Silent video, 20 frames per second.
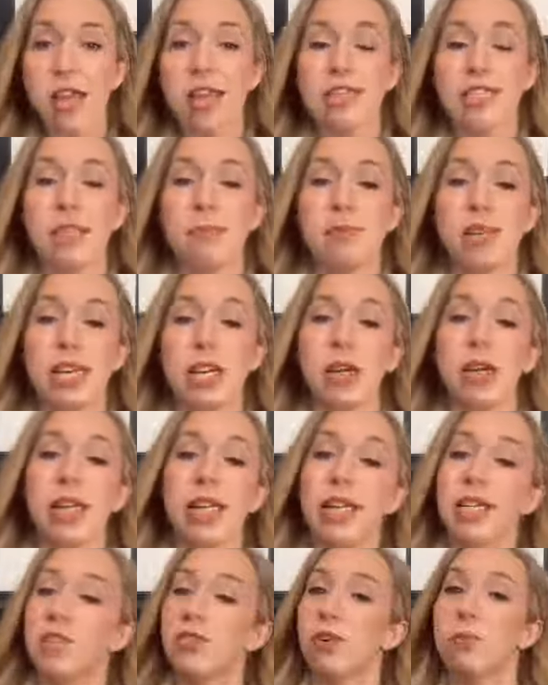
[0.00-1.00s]
to meet your
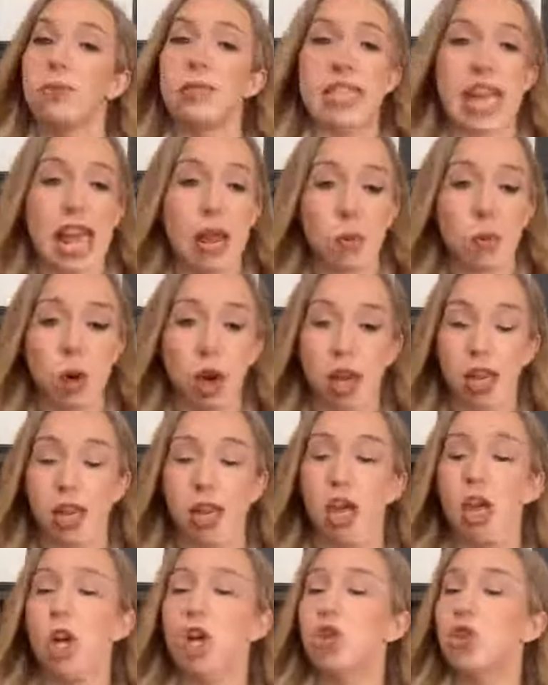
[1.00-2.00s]
needs from day one
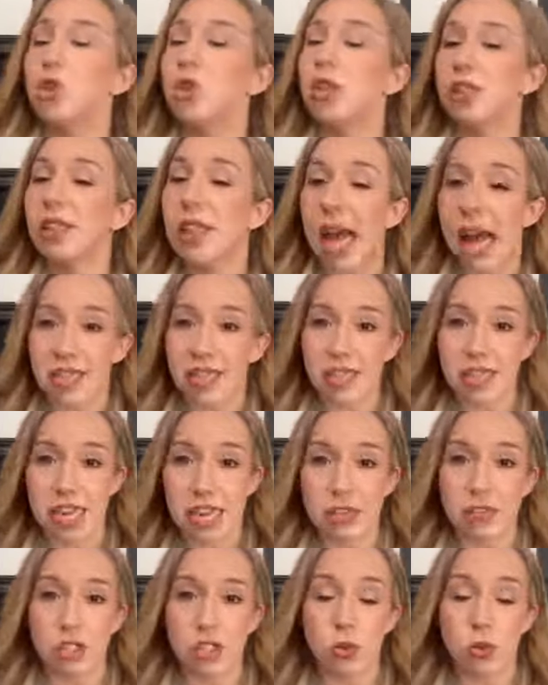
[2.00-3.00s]
to the last day
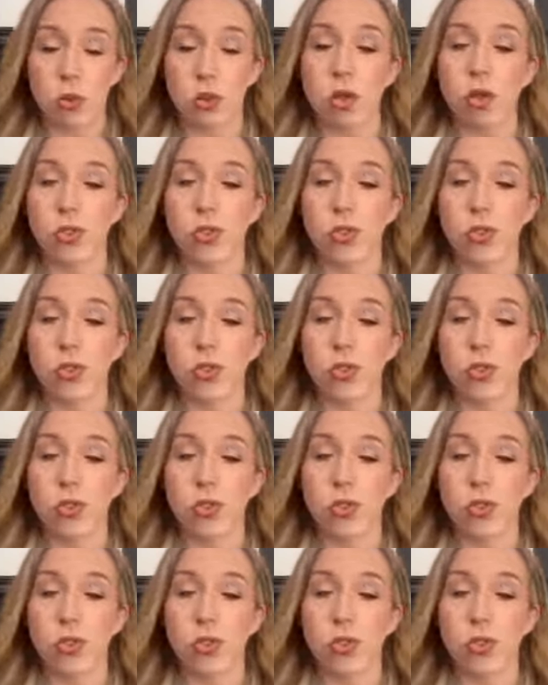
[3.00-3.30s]
of school.